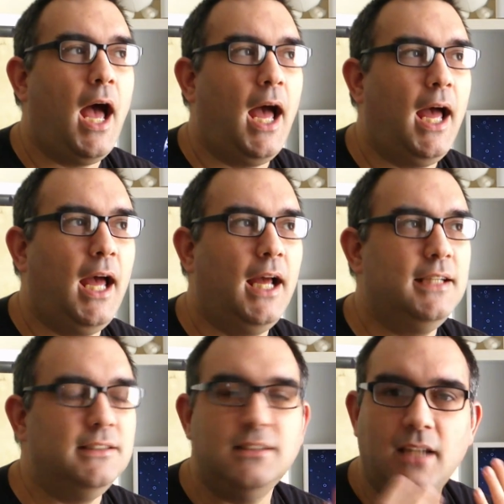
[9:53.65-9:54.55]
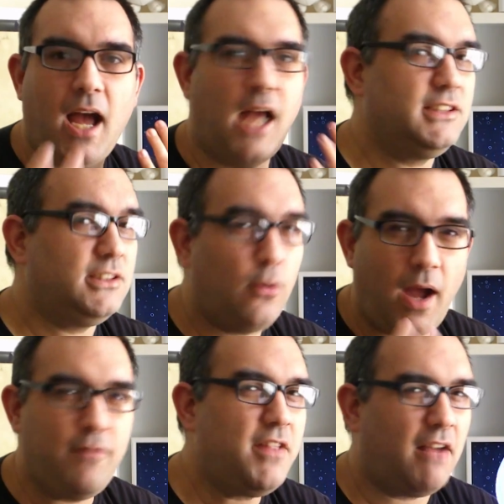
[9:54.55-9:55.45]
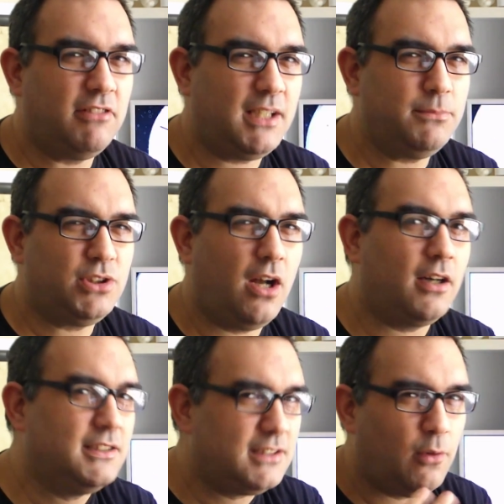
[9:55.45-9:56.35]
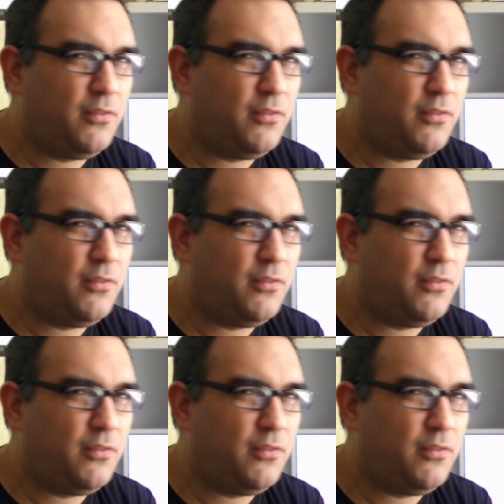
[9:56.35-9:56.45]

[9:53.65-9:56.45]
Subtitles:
and still having that redemption arc and still